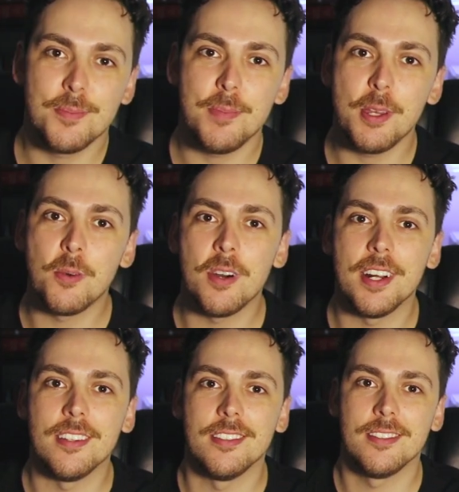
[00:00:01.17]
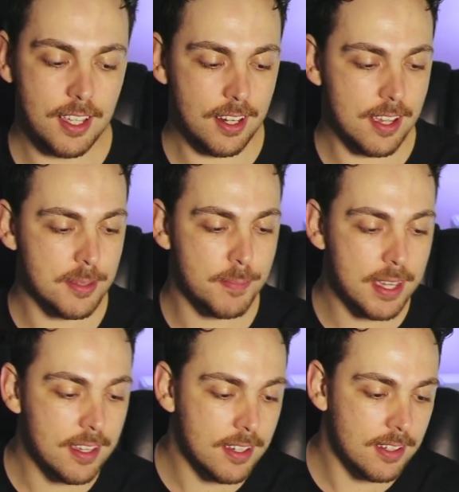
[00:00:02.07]
It's been a while. It has
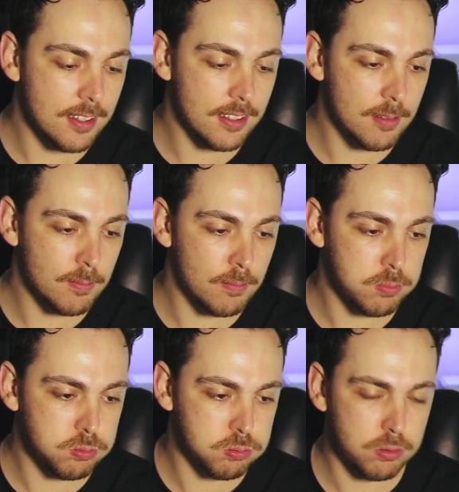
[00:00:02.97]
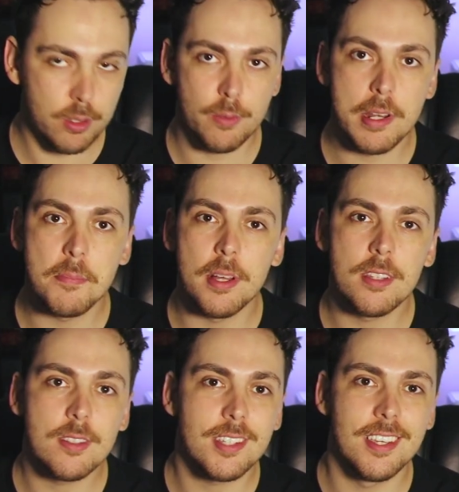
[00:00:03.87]
been 3
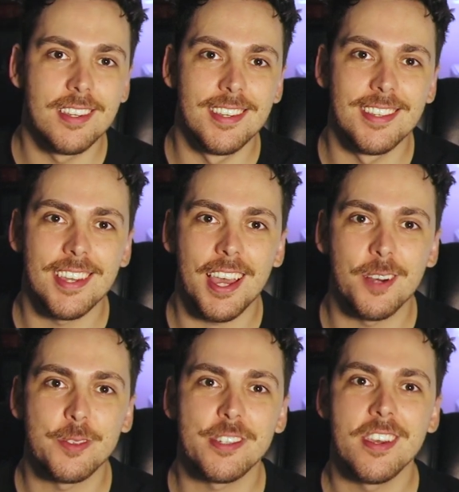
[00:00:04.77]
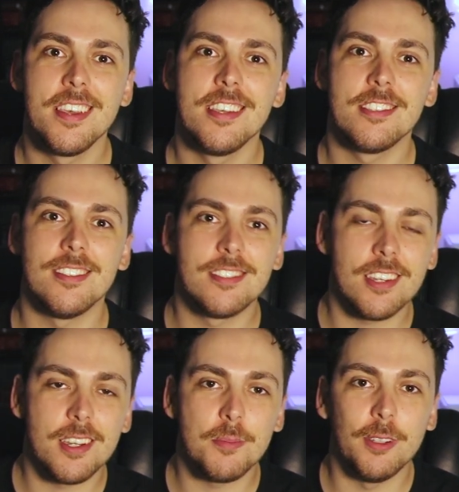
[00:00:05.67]
months, ouch, since
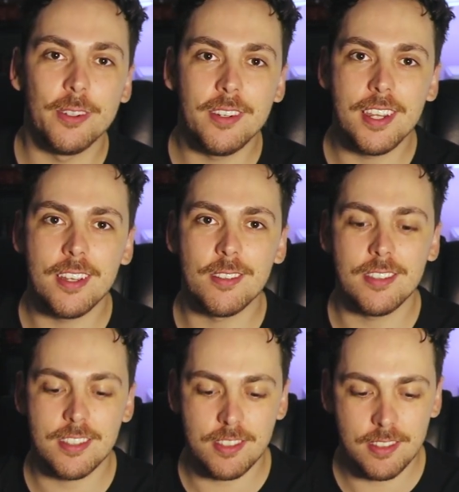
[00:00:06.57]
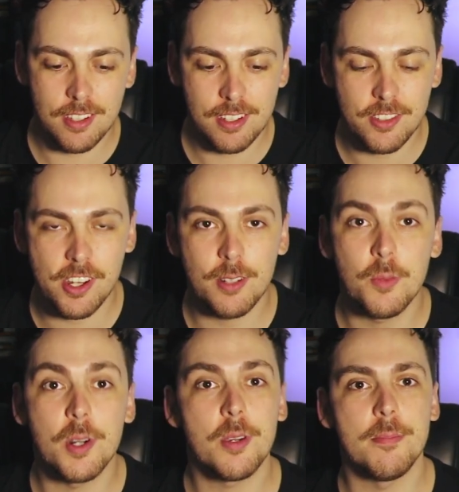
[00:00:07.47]
I uploaded here on this
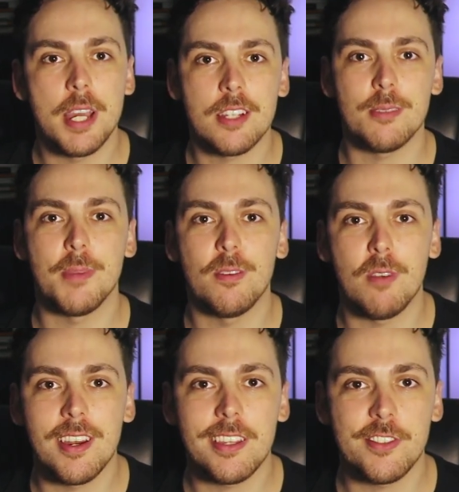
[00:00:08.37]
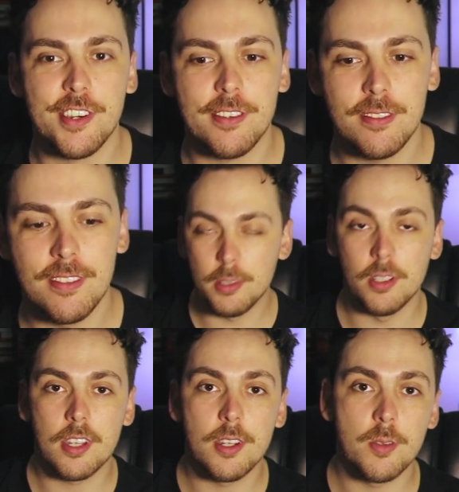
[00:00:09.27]
channel. Welcome back to my writing channel. But
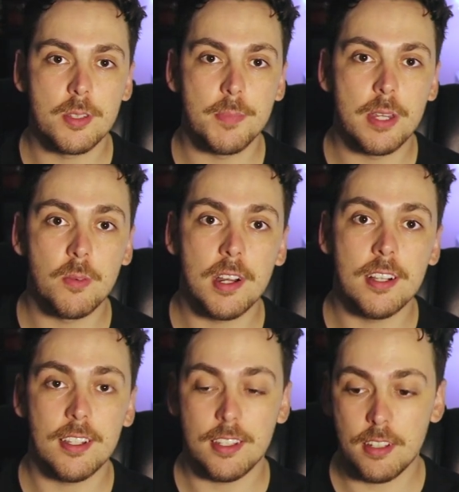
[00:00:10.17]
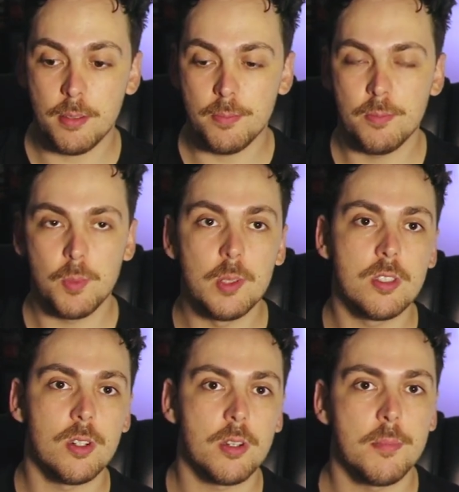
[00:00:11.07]
look, I know it's been a while and I will
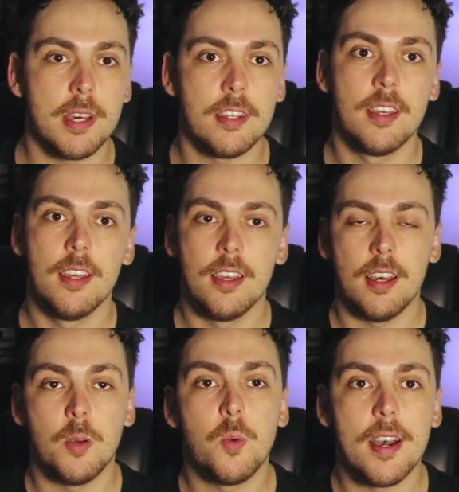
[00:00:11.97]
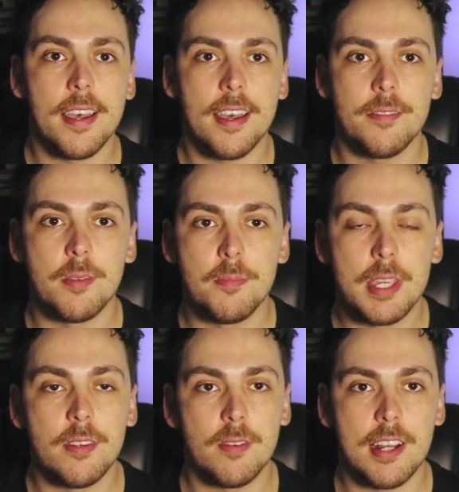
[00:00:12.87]
talk about why I haven't
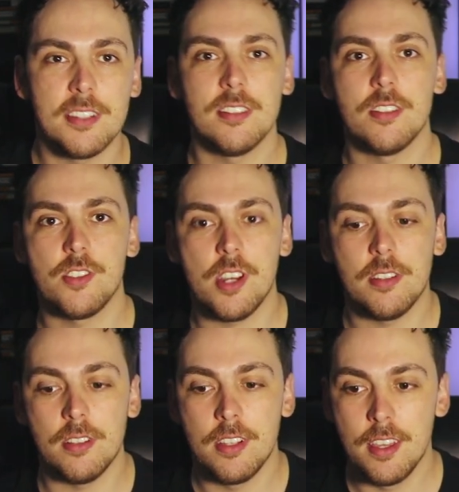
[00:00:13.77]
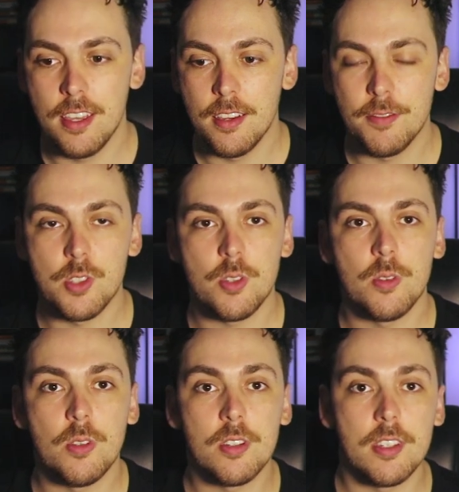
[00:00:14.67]
been around on this channel for
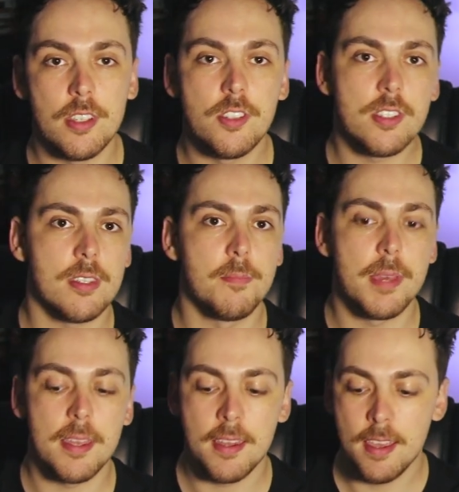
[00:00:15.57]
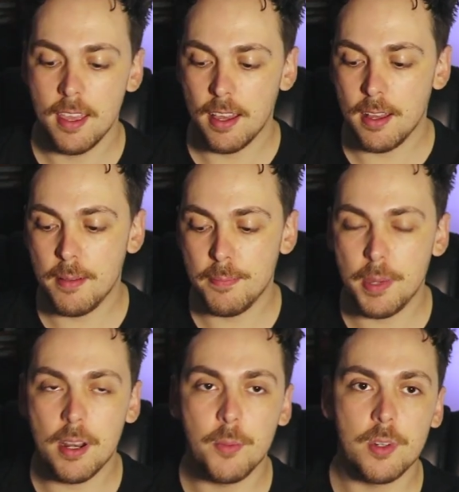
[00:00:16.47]
so long in just a bit.
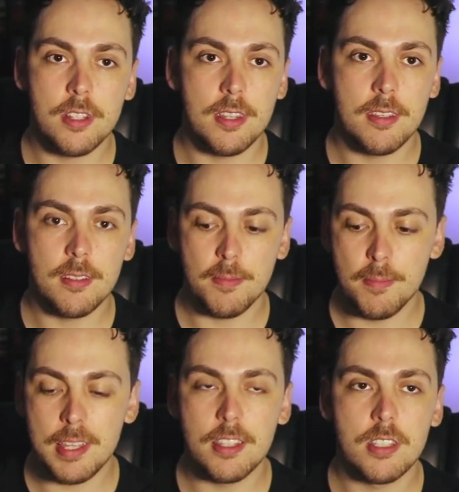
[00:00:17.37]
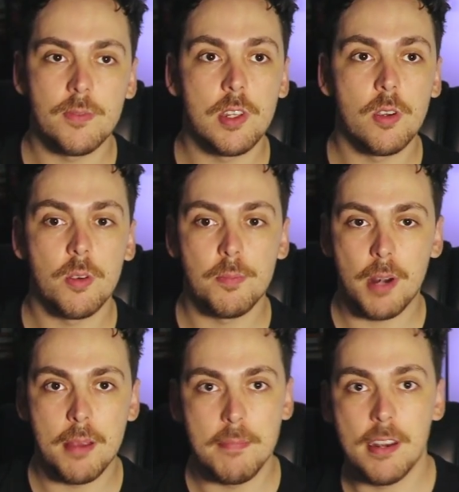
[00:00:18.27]
But I wanted to make this video
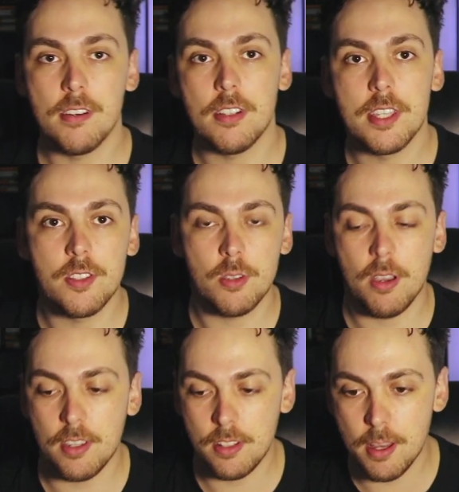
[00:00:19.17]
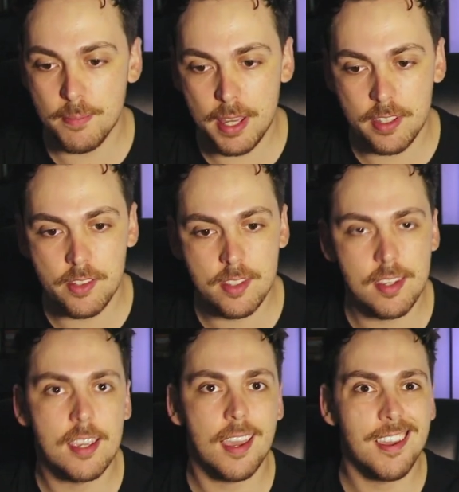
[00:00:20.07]
primarily so I could come back and just
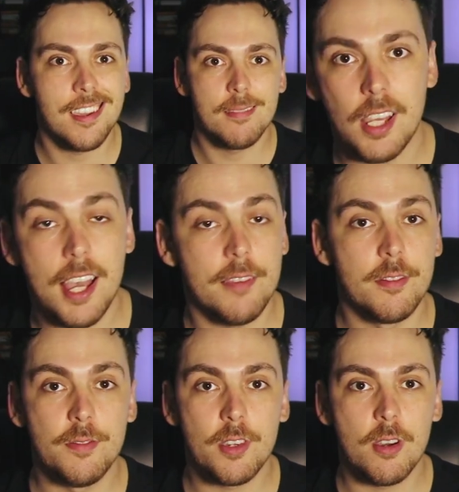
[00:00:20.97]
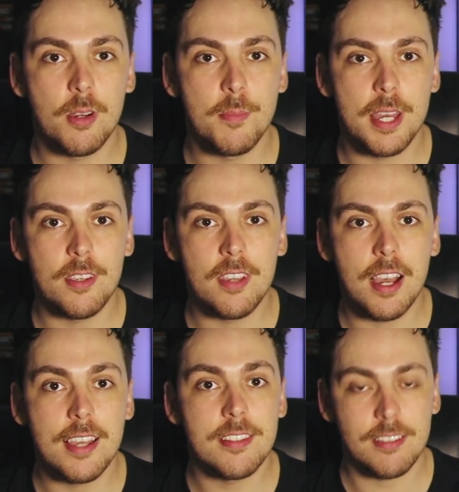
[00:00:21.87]
say, hey, I haven't forgotten about you
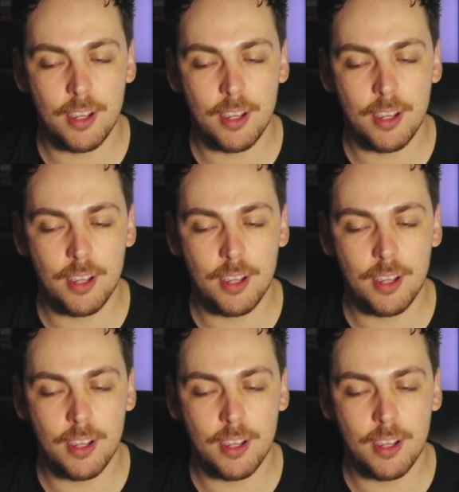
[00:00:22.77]
guys.